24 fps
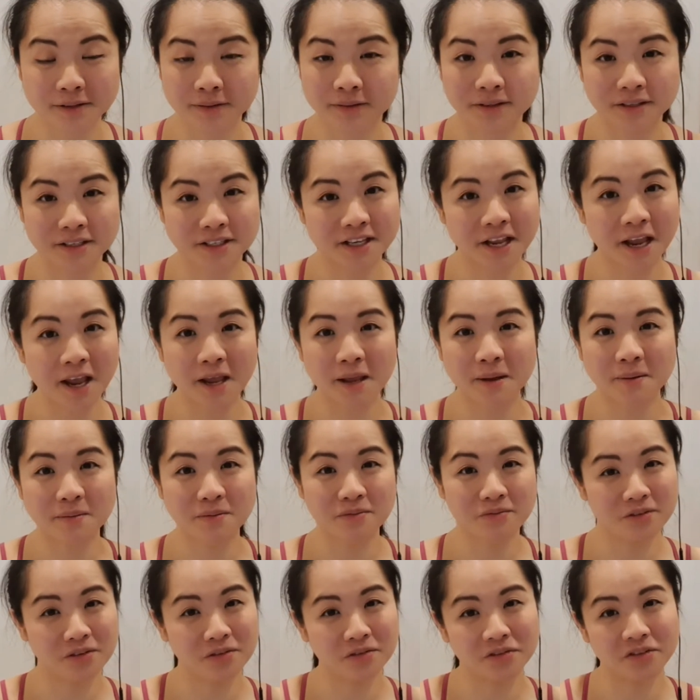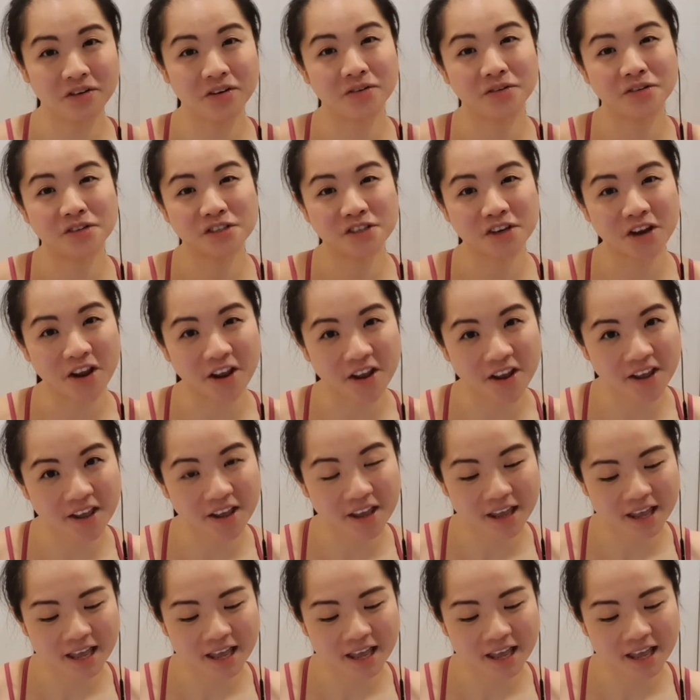or the same, feel free to share.